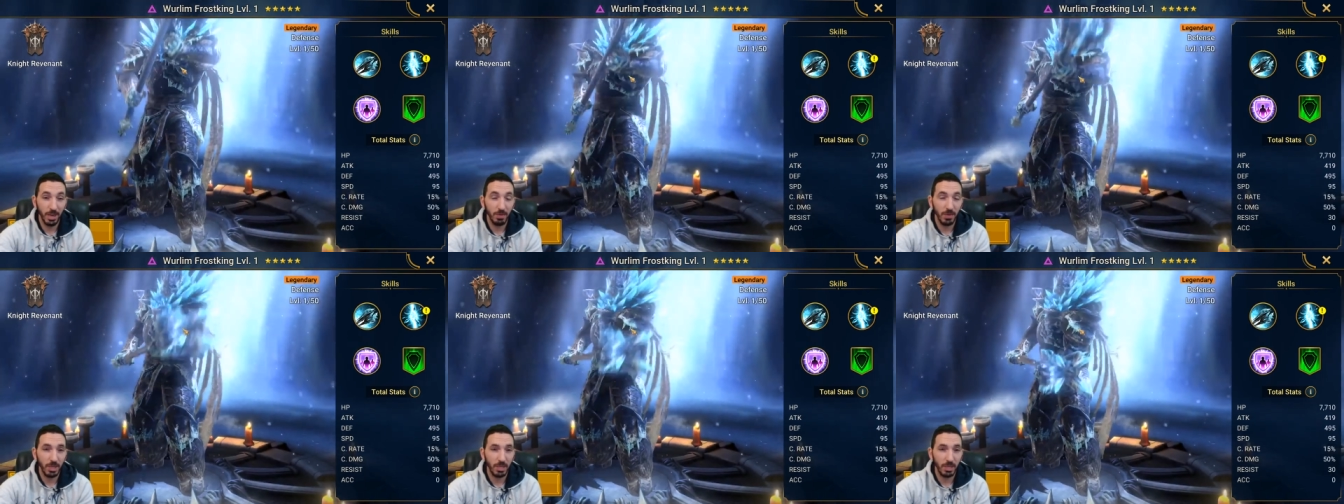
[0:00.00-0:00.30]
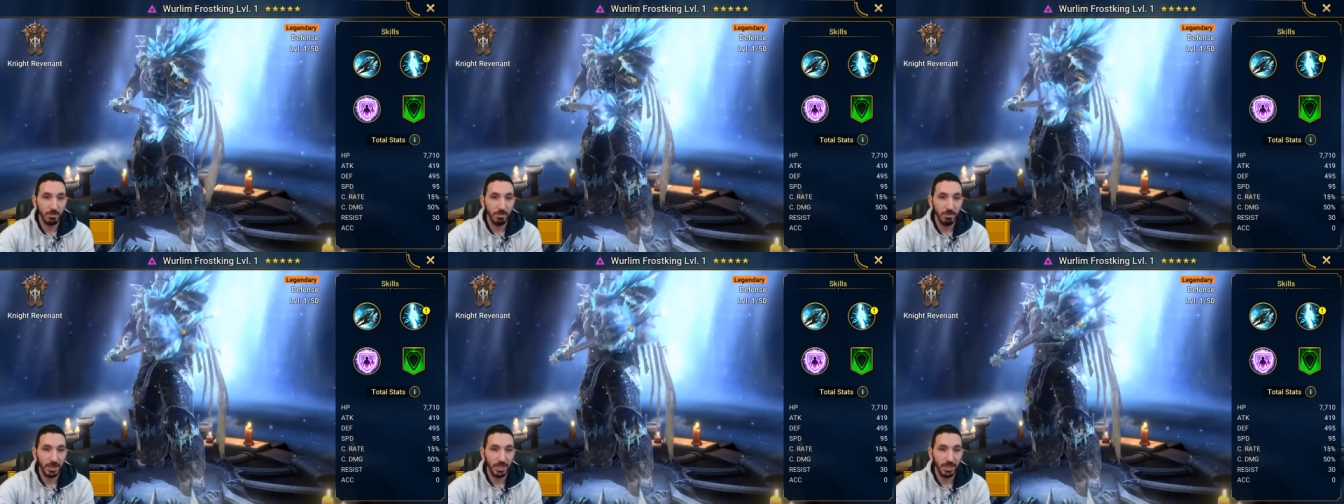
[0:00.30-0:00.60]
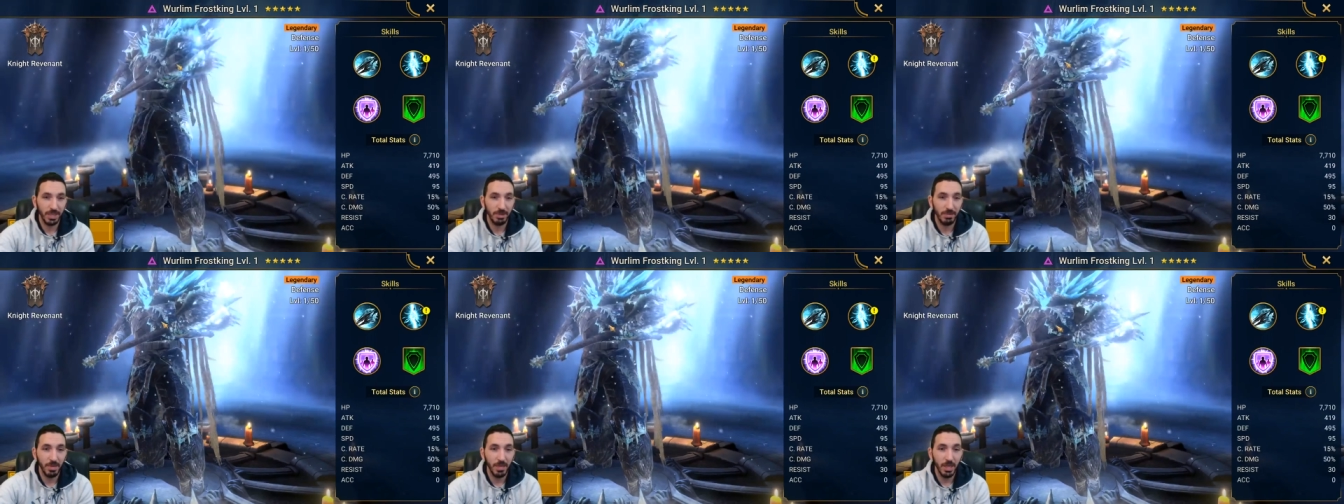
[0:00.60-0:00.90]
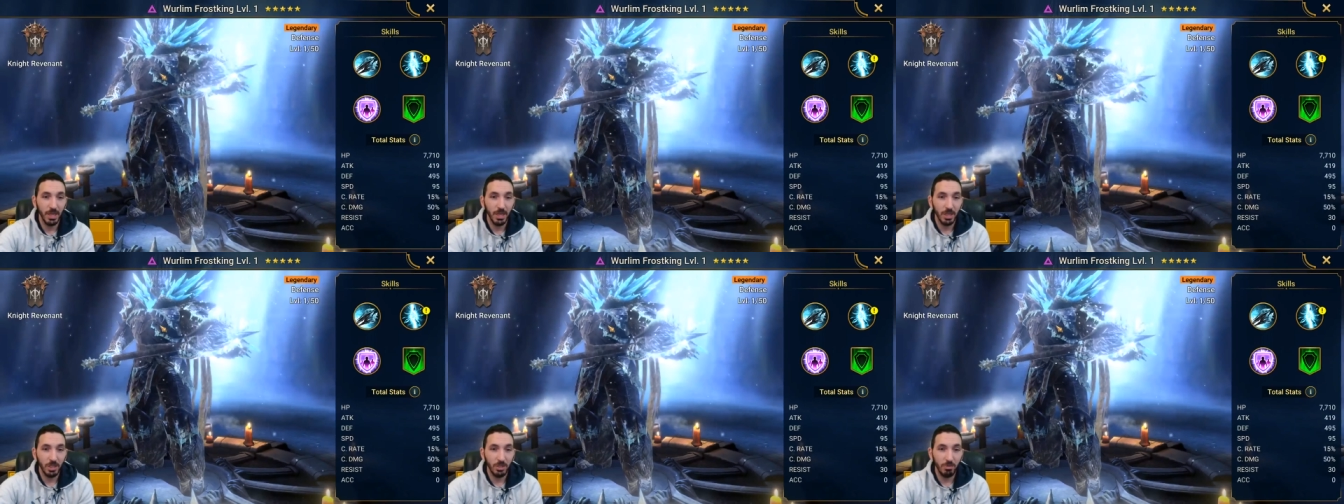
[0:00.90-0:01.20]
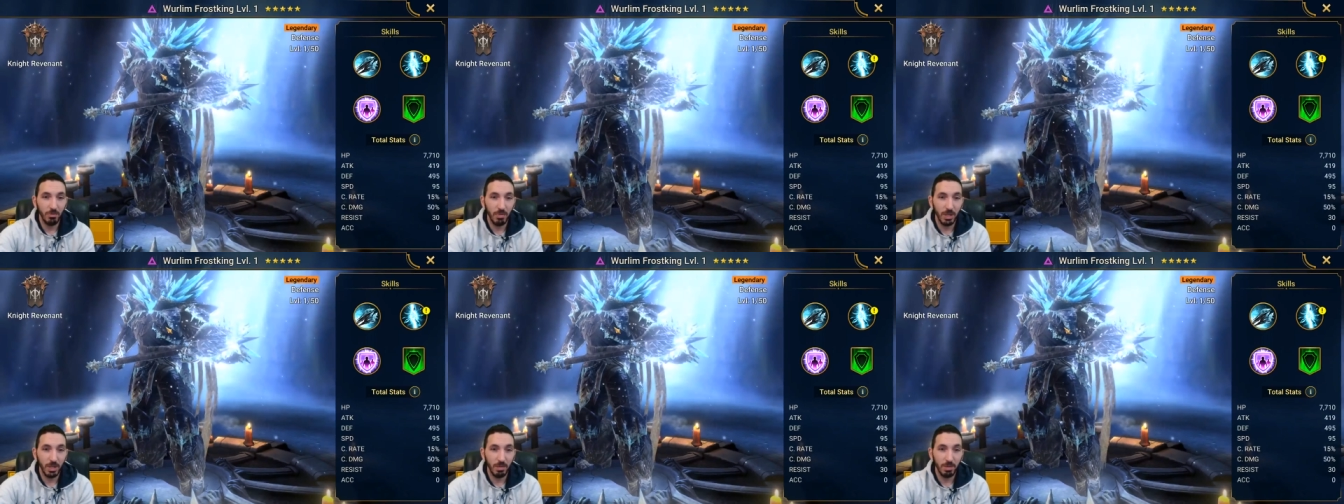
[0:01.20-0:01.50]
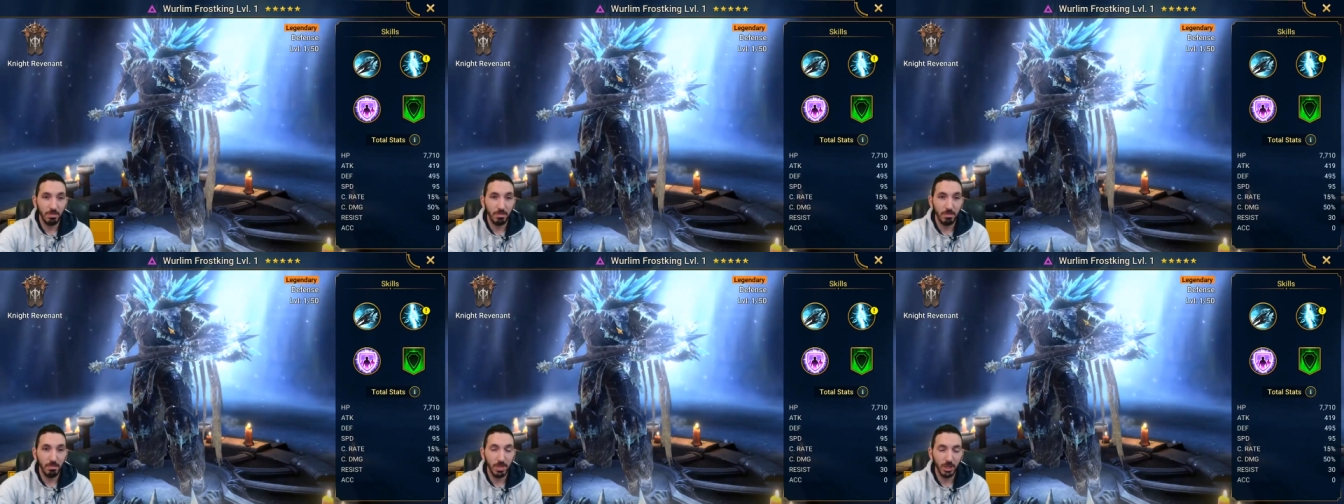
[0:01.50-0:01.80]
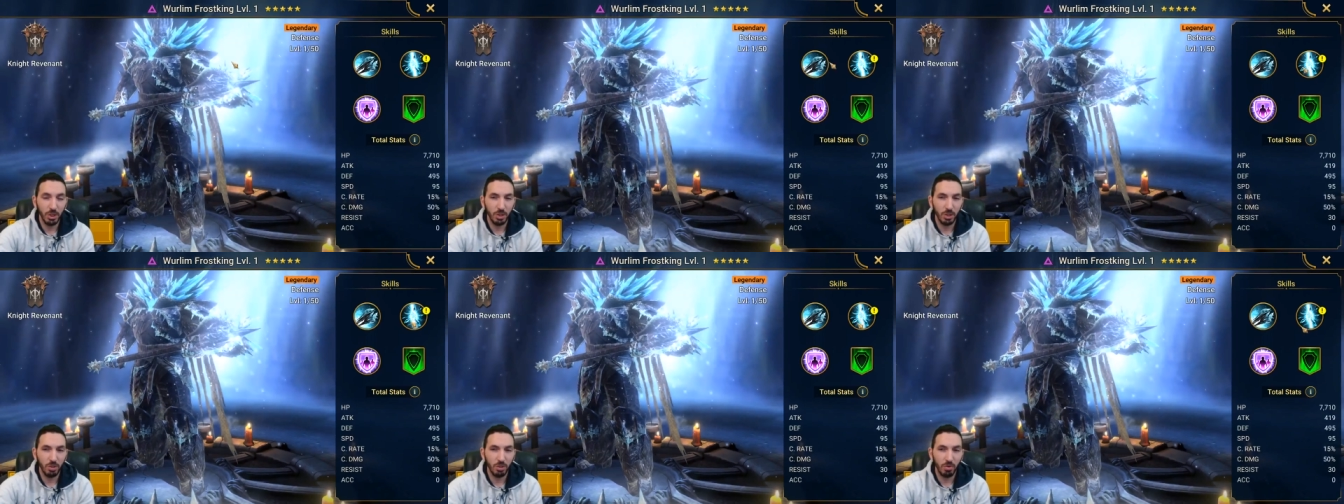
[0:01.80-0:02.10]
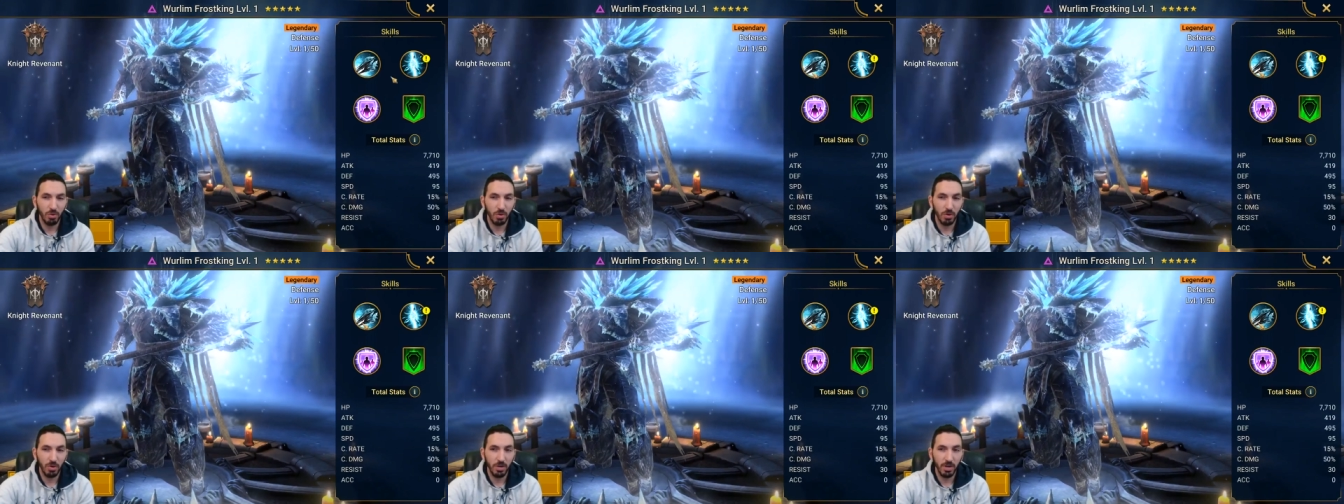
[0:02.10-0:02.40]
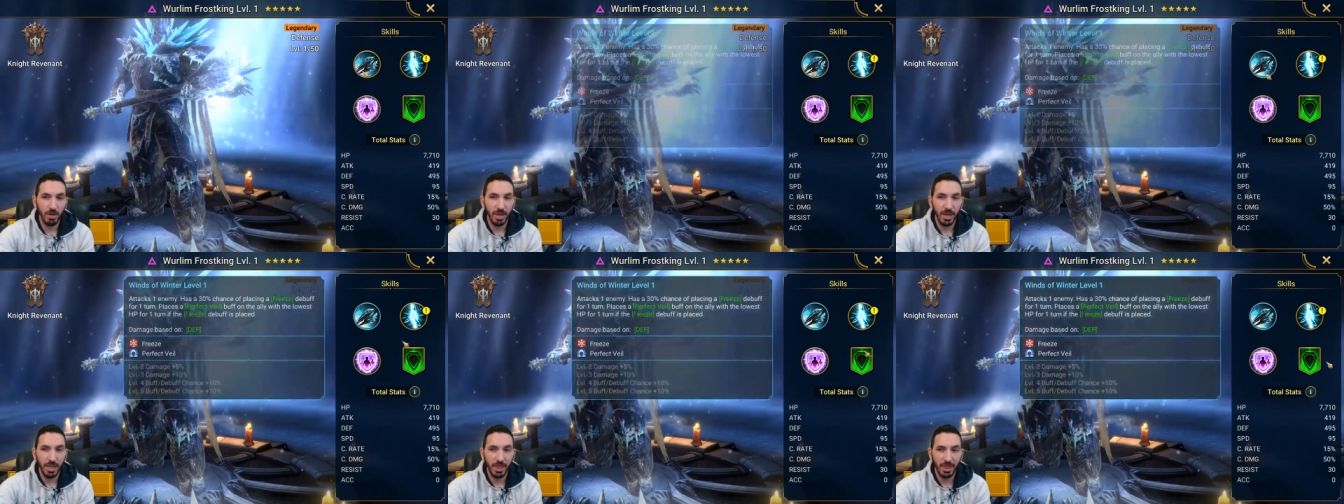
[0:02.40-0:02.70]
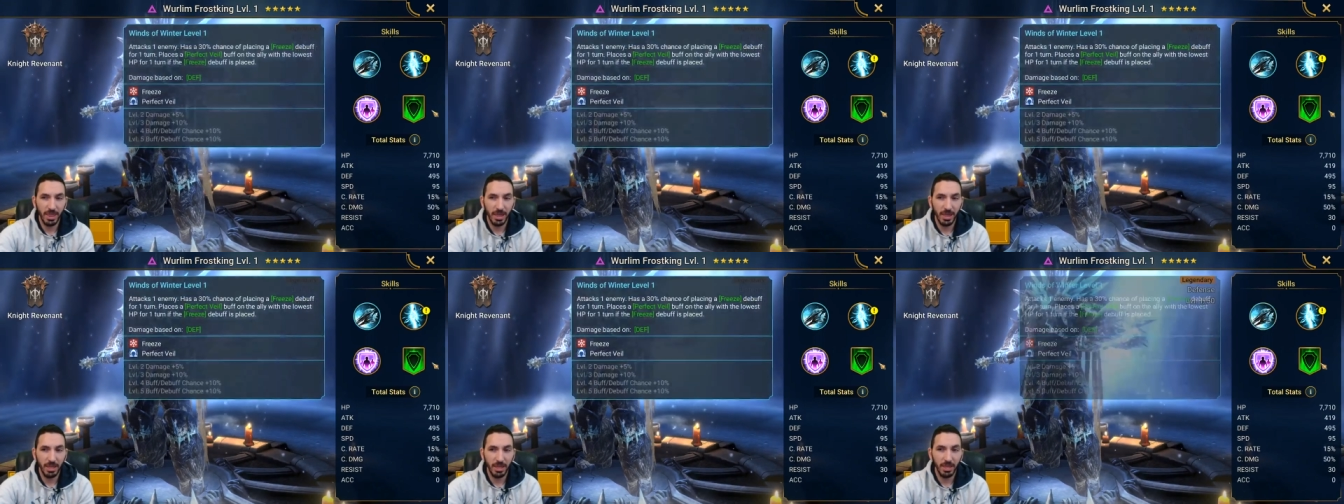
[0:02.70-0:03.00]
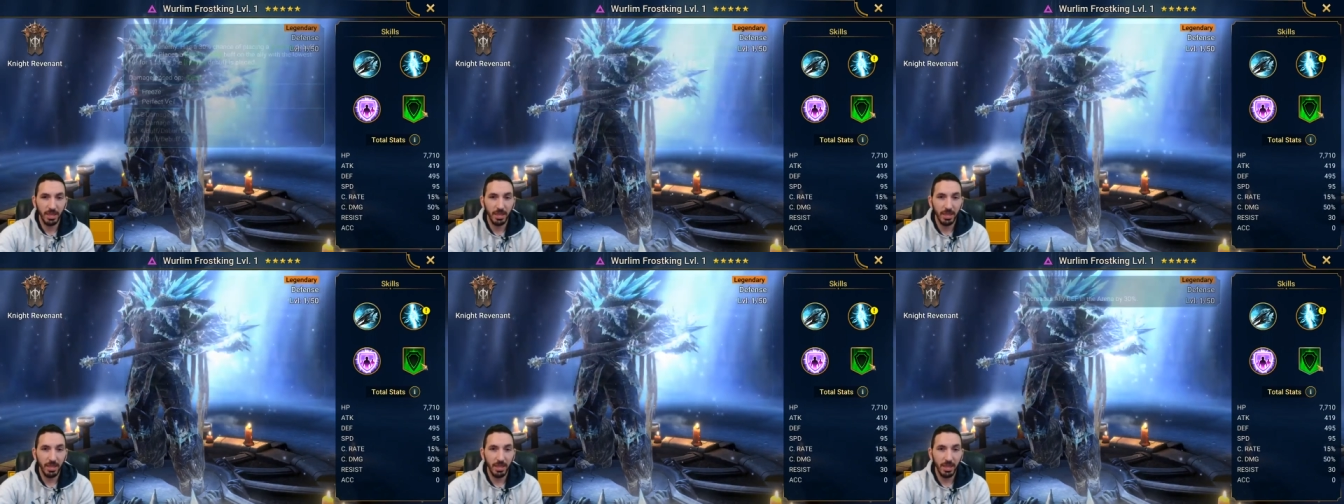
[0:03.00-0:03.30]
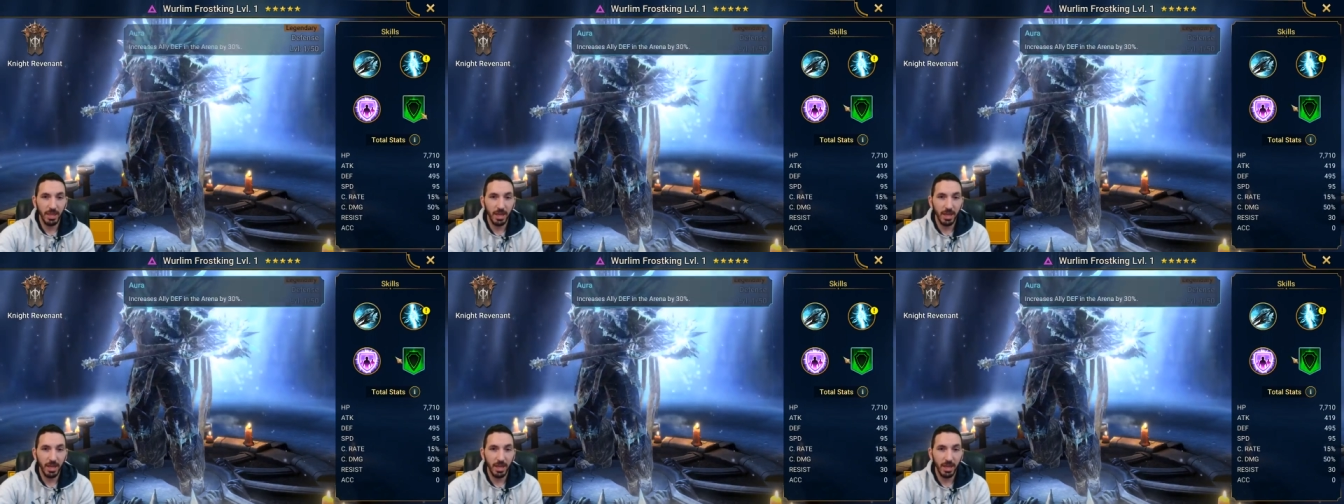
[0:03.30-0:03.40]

I would expect him to be much stronger, I think.